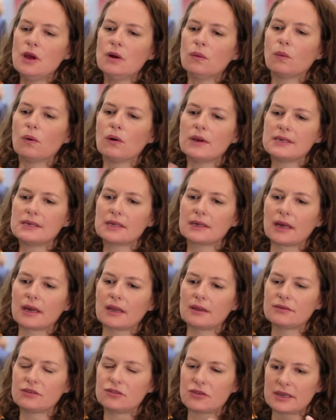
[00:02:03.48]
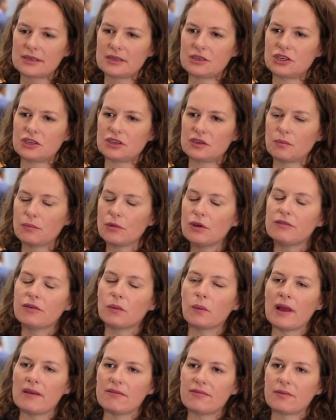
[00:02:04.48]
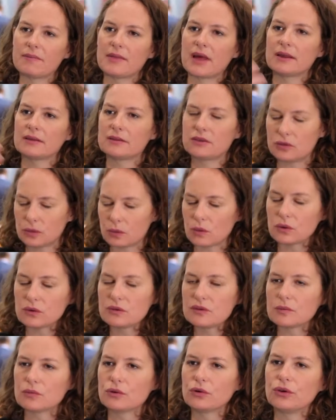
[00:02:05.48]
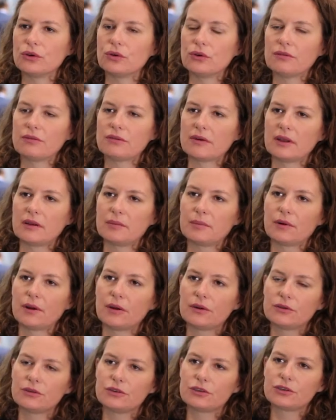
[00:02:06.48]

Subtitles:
what is the kind of strategy to move away from that towards a more unified approach?